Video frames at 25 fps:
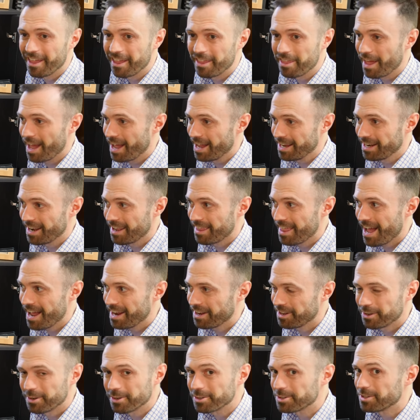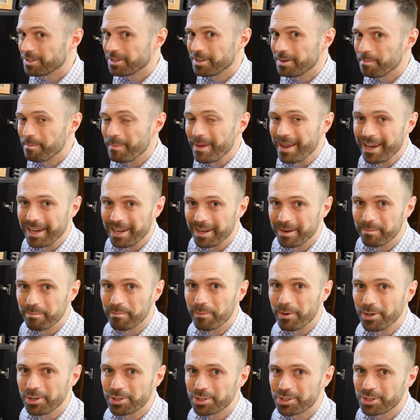that that doesn't mean
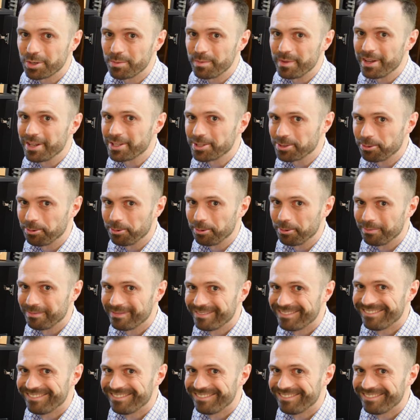much to me at all.